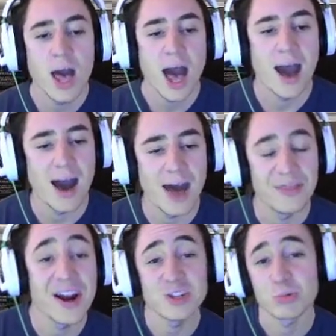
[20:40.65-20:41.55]
And
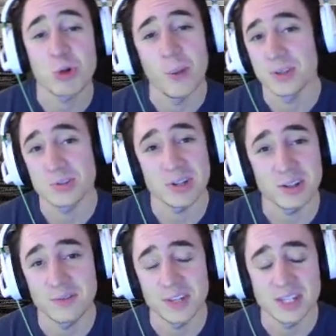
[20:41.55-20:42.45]
their actual comp is really
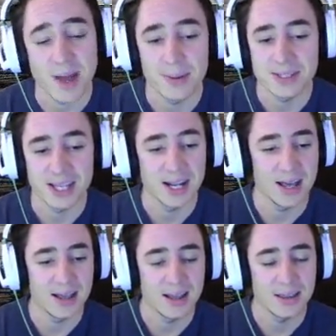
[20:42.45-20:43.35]
good for this map.
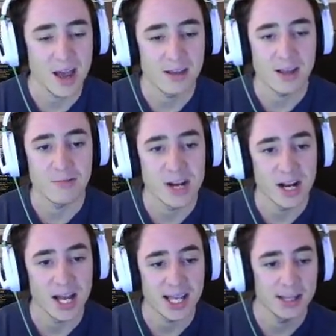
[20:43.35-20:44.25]
I really
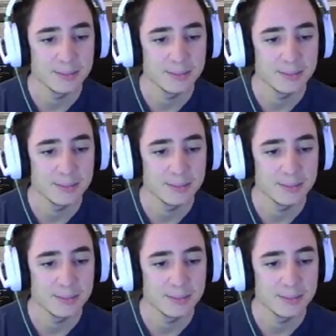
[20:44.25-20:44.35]
like it.